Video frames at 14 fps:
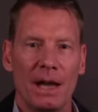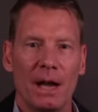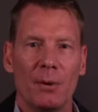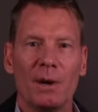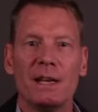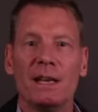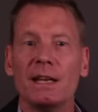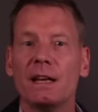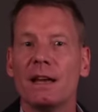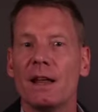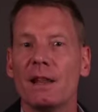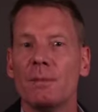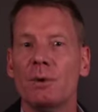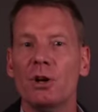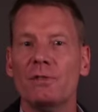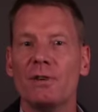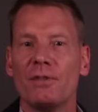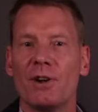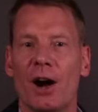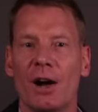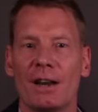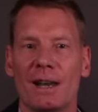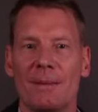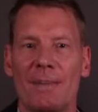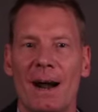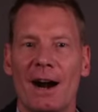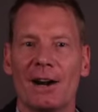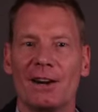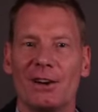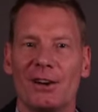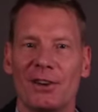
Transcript: We need another move of God in America and